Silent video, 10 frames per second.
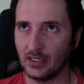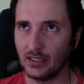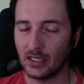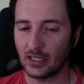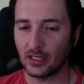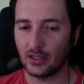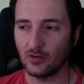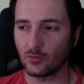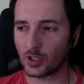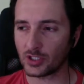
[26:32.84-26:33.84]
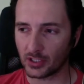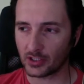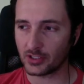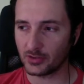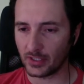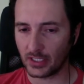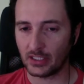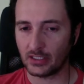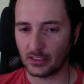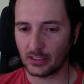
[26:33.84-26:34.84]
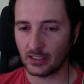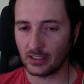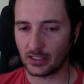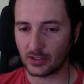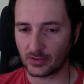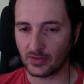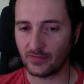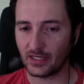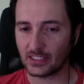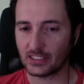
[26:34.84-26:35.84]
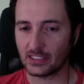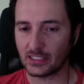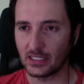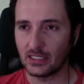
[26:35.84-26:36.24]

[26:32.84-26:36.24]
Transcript: Like you worked on cartoony faces,